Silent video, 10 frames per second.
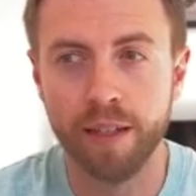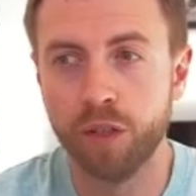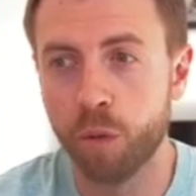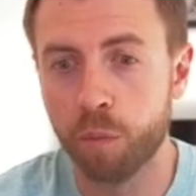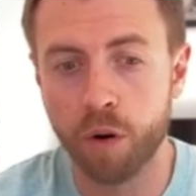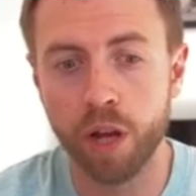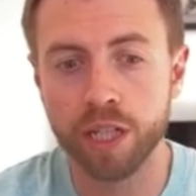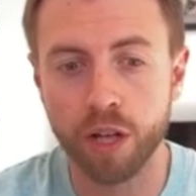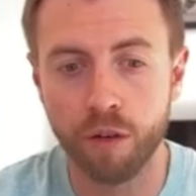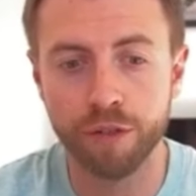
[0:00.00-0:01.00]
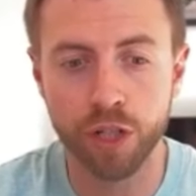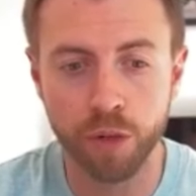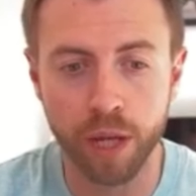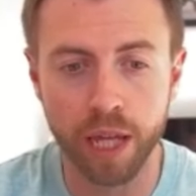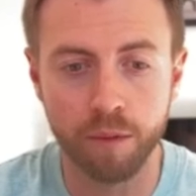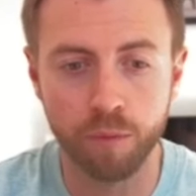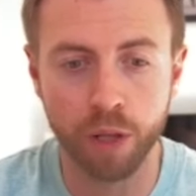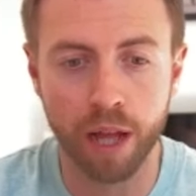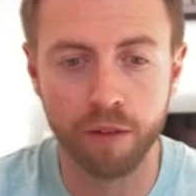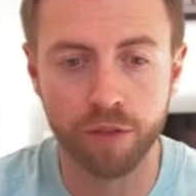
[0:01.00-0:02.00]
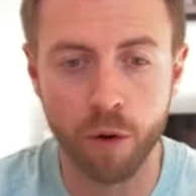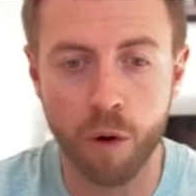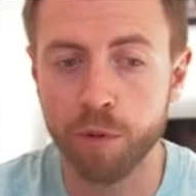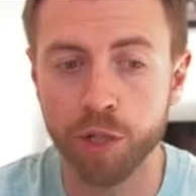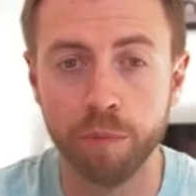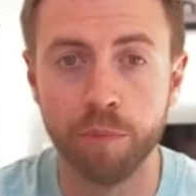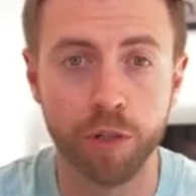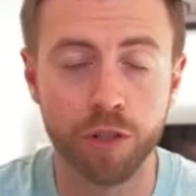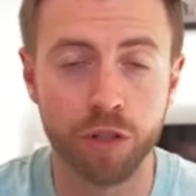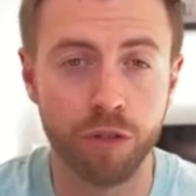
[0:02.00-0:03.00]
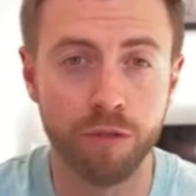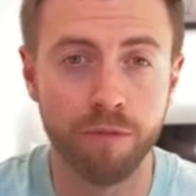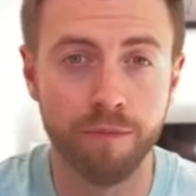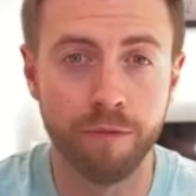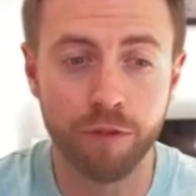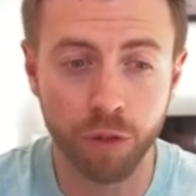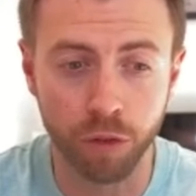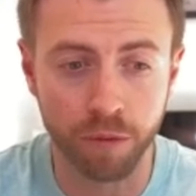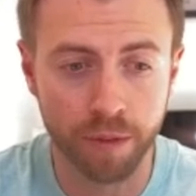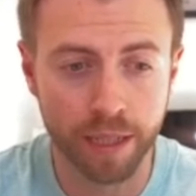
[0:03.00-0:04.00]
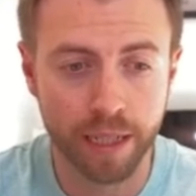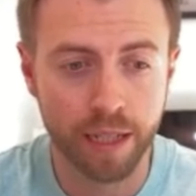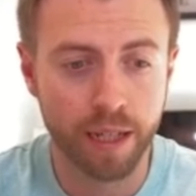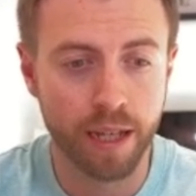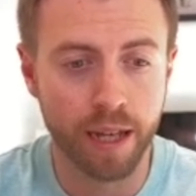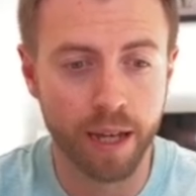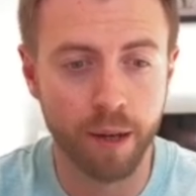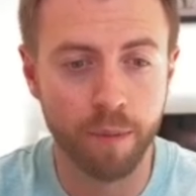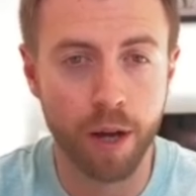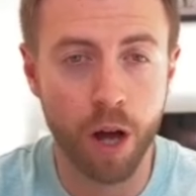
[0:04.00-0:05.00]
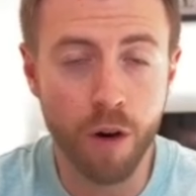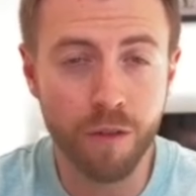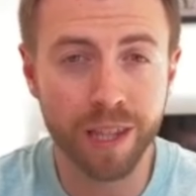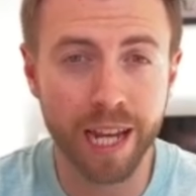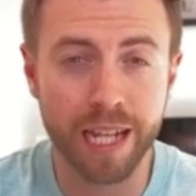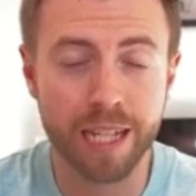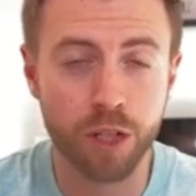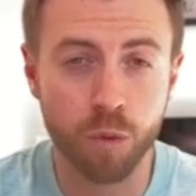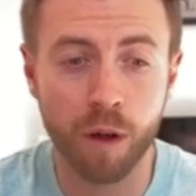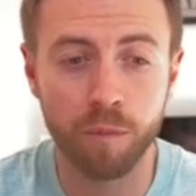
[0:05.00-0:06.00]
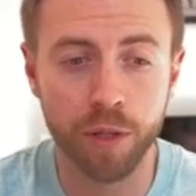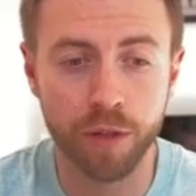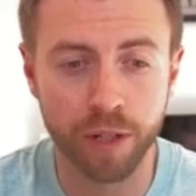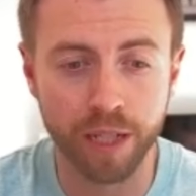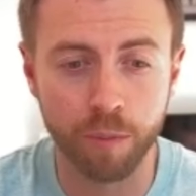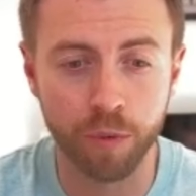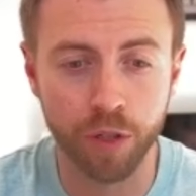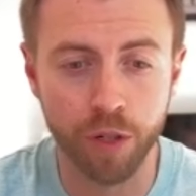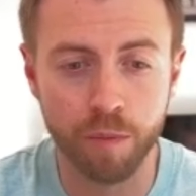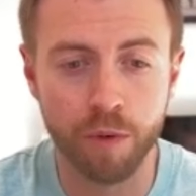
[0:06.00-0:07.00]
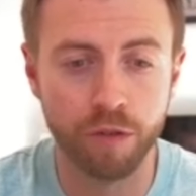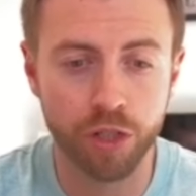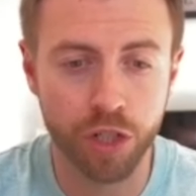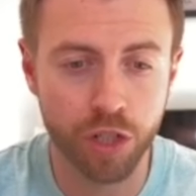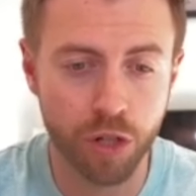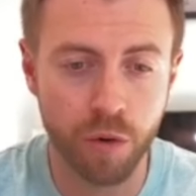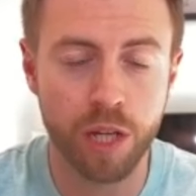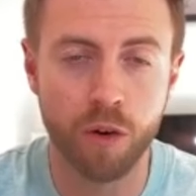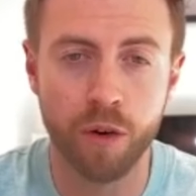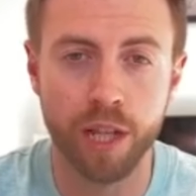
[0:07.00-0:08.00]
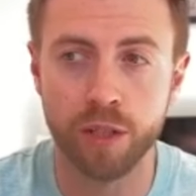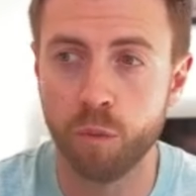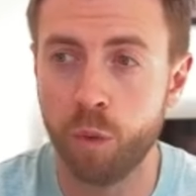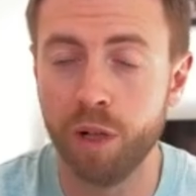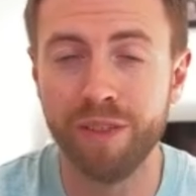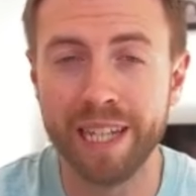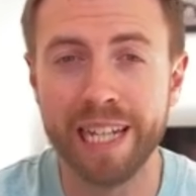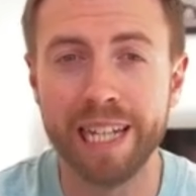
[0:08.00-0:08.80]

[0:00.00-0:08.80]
the price of SUI will have no option but to fall. Over the next 12 months, for example, the number of SUI coins will nearly